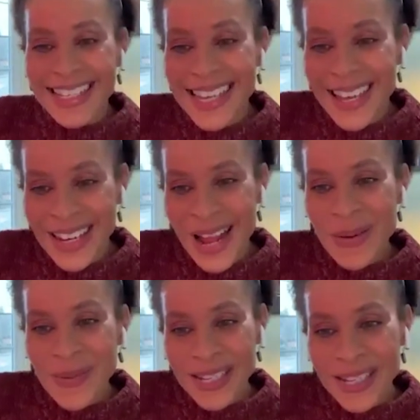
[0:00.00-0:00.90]
Thanks, Shannon.
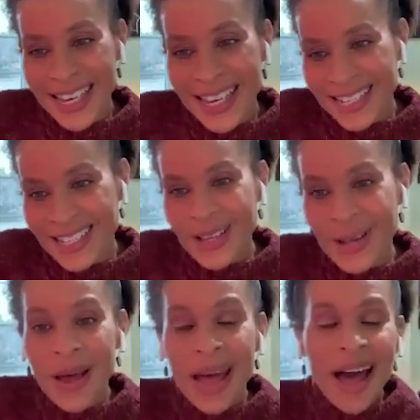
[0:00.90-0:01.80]
I appreciate it.
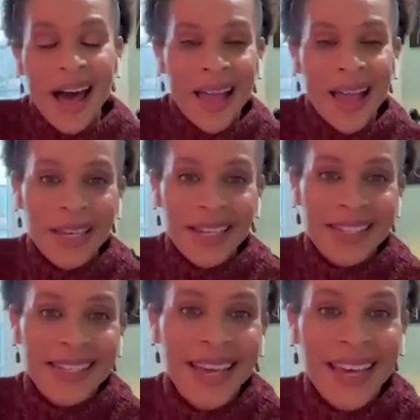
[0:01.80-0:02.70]
So I'm
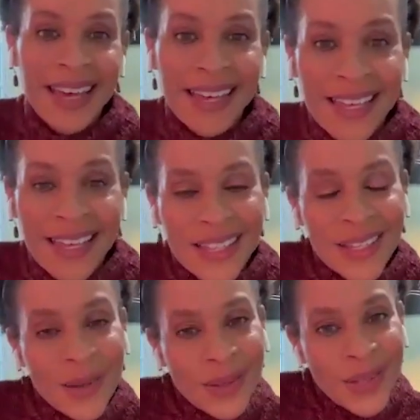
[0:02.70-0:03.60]
at
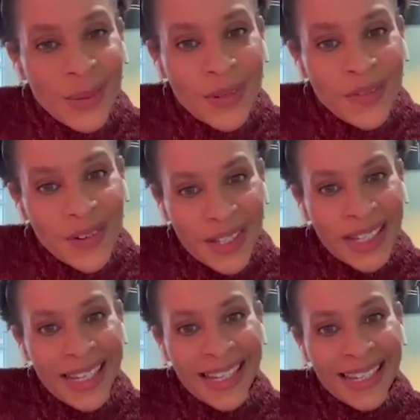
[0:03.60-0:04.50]

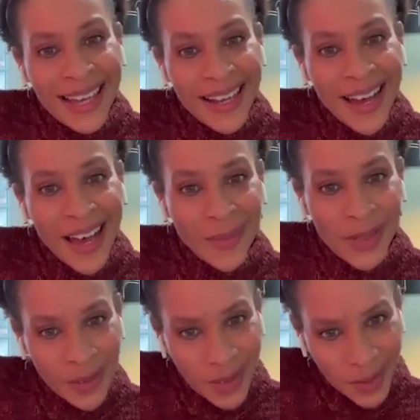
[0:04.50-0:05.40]

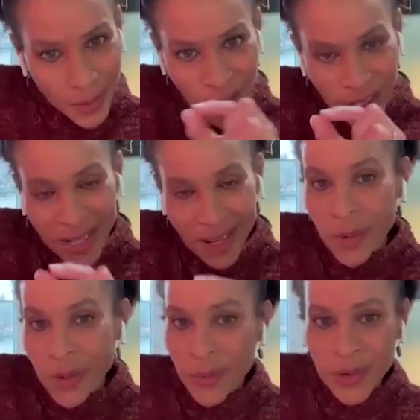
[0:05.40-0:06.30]
stonesoupdiversity.com, Stone Soup Diversity,
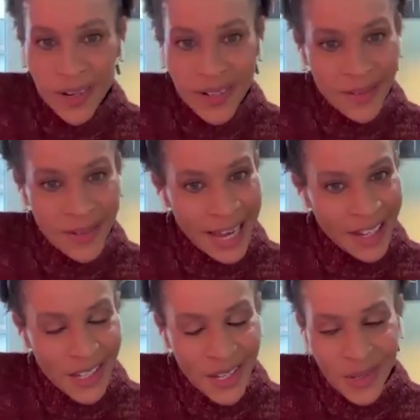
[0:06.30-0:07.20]
all one word, no
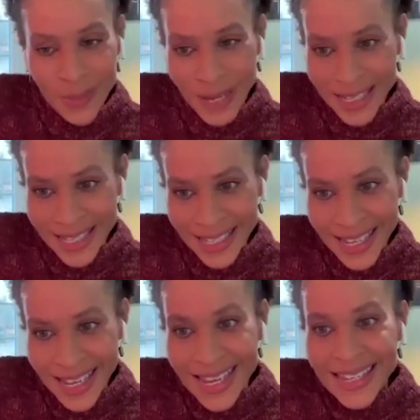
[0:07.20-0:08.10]
dashes, no
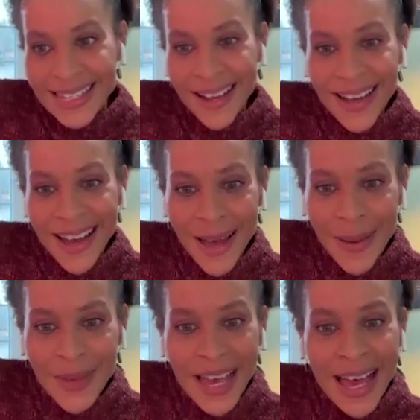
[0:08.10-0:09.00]

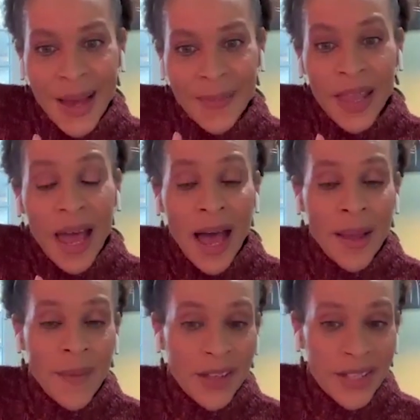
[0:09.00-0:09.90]
spaces.com.
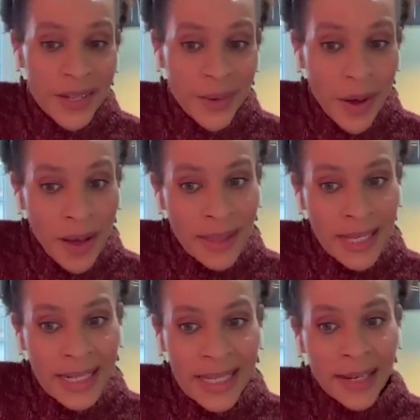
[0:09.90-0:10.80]
I'm also on
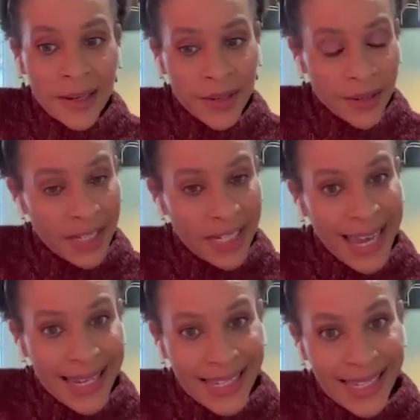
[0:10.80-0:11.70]
LinkedIn under
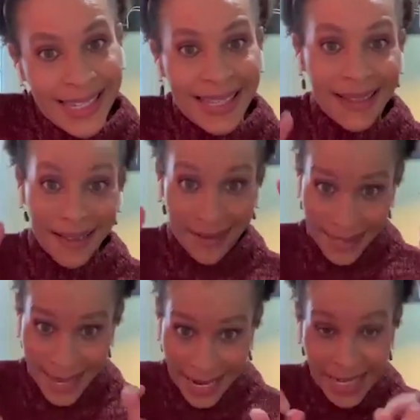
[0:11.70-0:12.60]
Dannette,
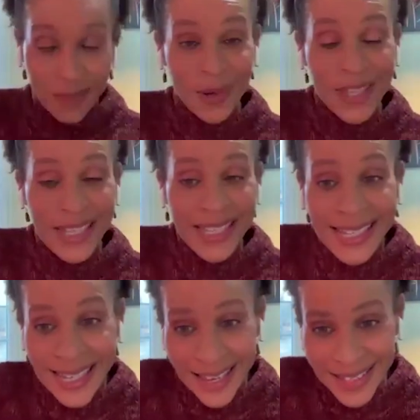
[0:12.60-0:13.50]
Dani in
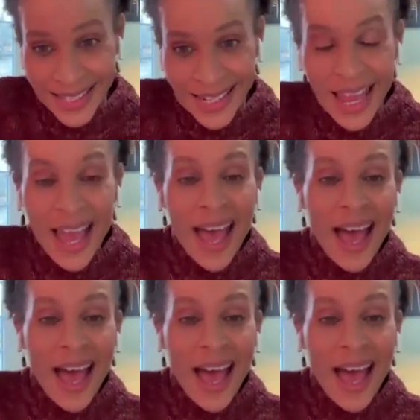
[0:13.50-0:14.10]
parentheses, Nelson.